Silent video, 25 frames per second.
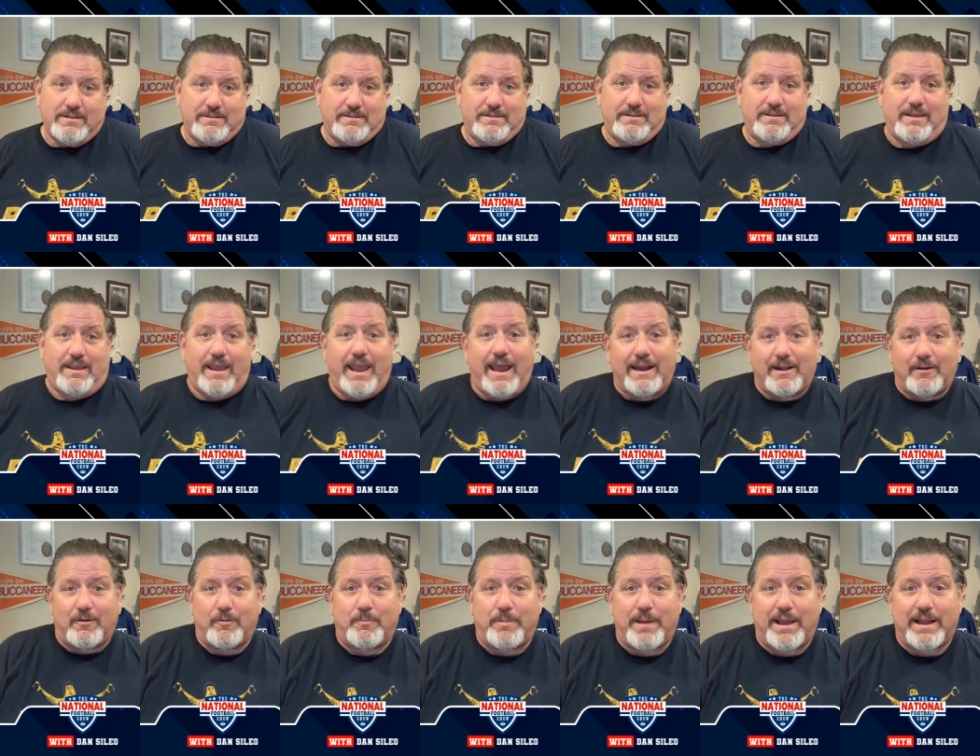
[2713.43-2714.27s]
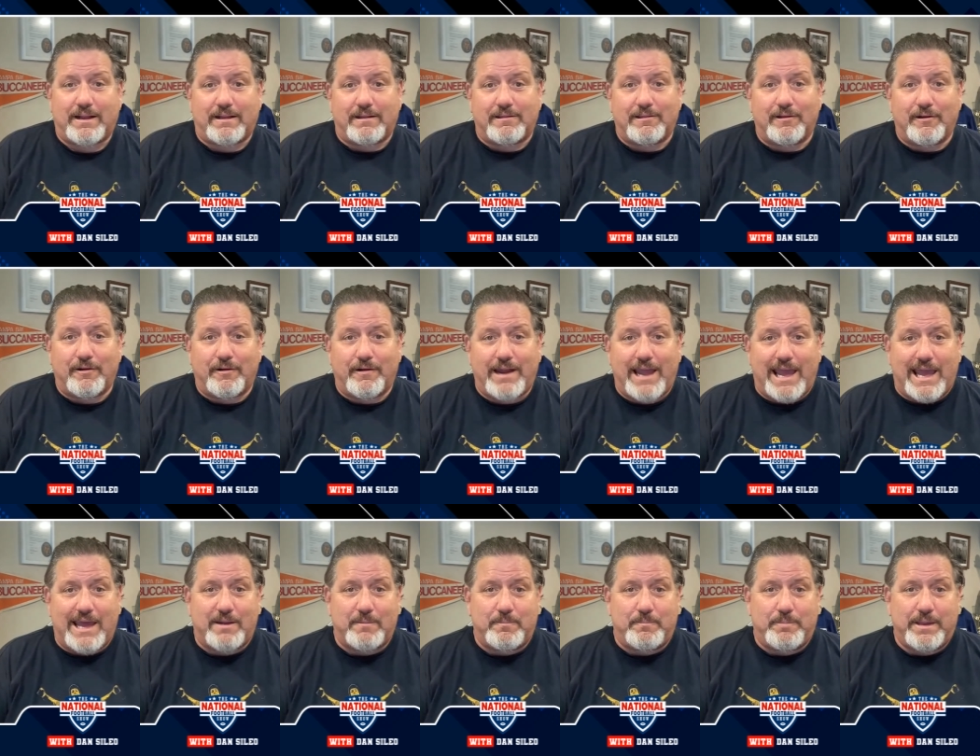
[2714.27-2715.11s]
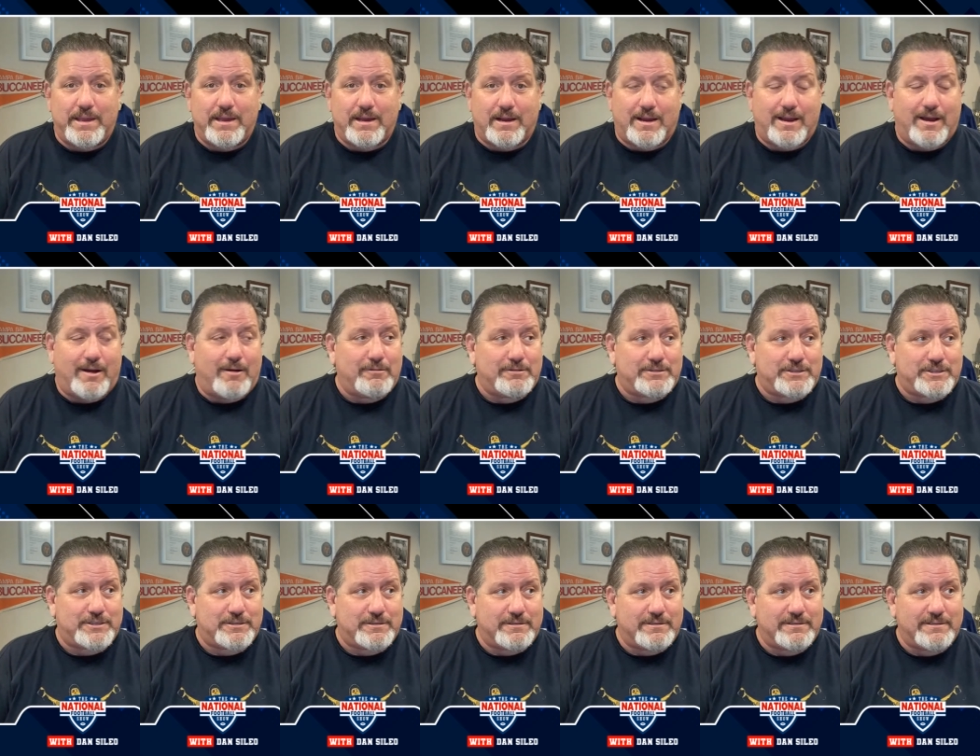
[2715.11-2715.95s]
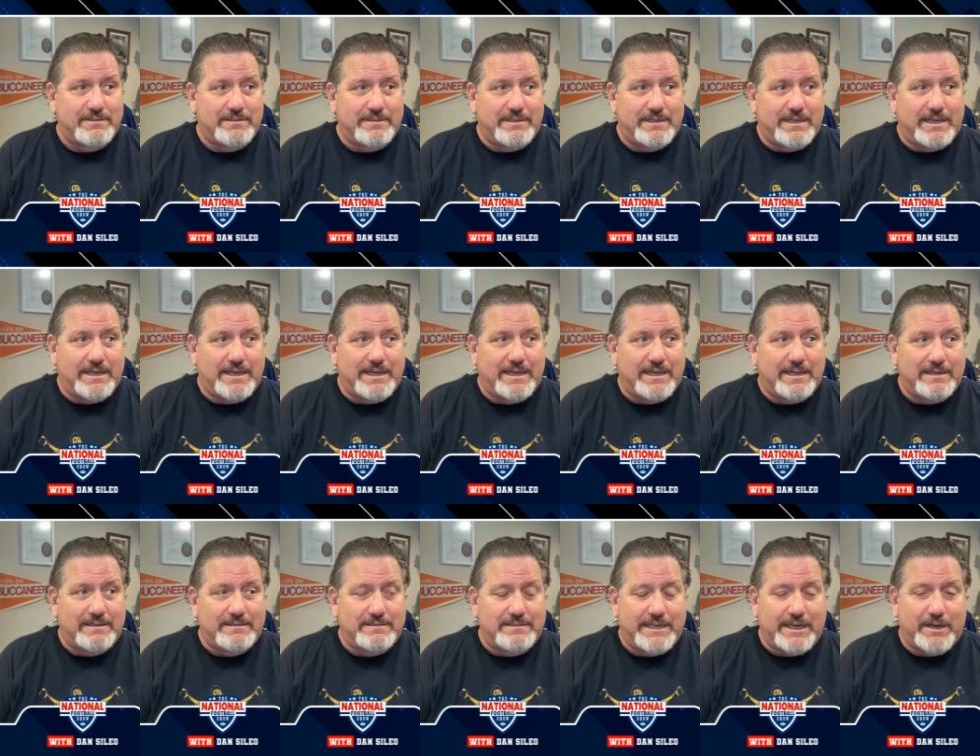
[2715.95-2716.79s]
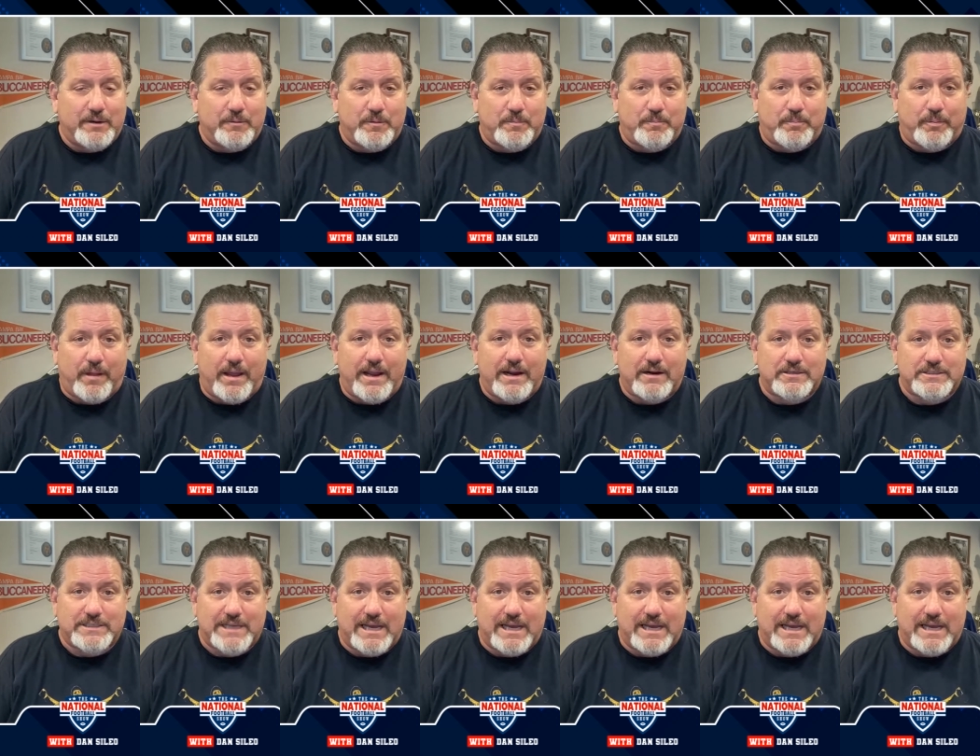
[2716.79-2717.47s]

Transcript: Yeah, had to go back and learn how to be a coach and deal with players.